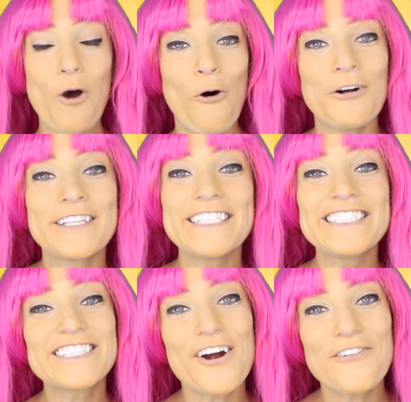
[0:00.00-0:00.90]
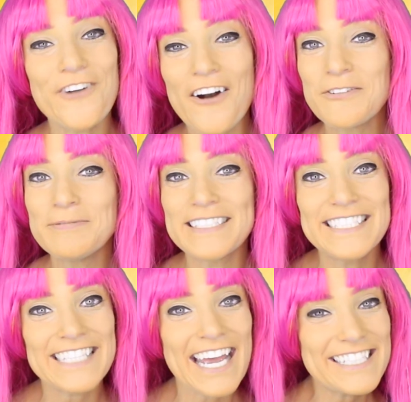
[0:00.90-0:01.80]
totally Starfire from
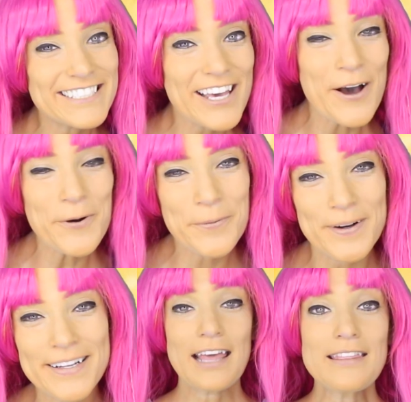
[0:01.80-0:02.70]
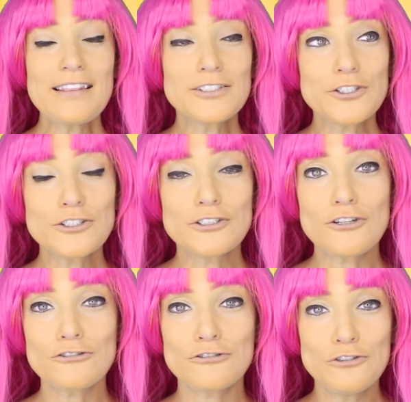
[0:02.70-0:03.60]
Teen Titans Go. I think this look turned
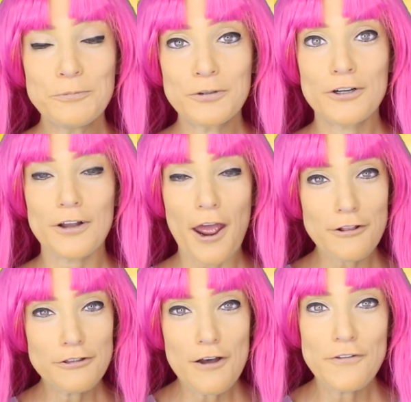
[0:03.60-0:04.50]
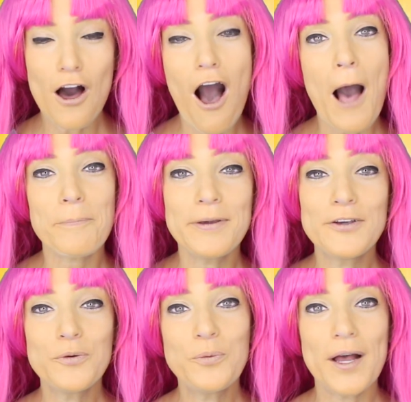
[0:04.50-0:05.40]
out super good. I love the hot
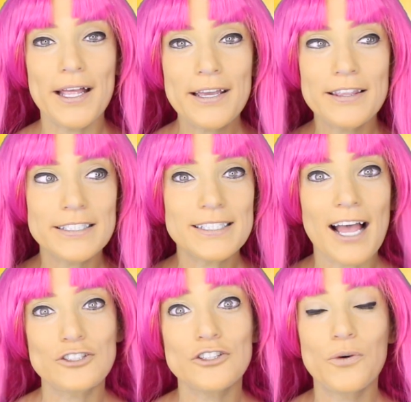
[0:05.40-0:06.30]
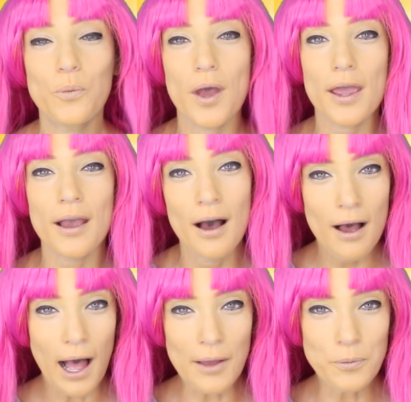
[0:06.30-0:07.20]
pink wig. This is actually the wig
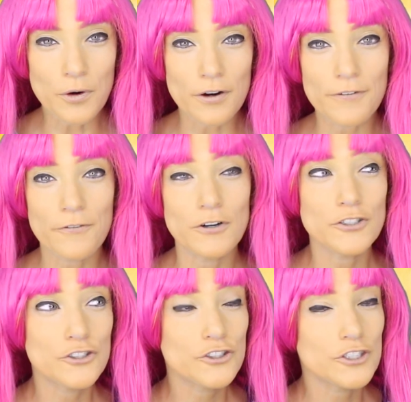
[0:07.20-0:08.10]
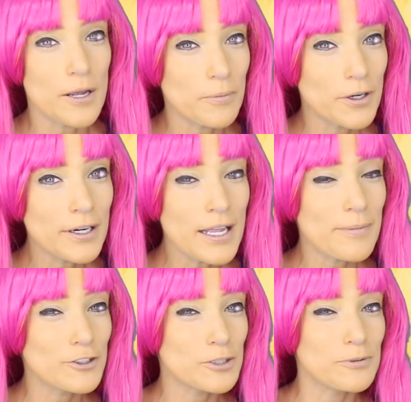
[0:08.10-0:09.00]
I wore for Shimmer in
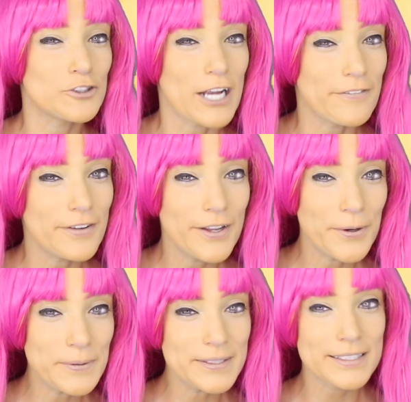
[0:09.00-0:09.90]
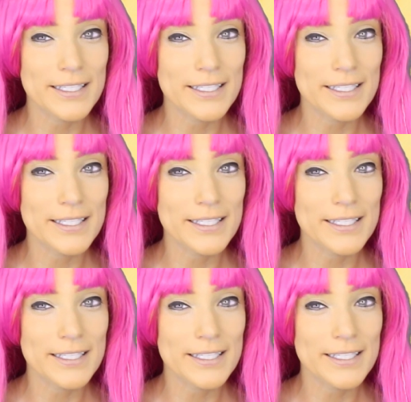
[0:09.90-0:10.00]
my Shimmer Shine videos.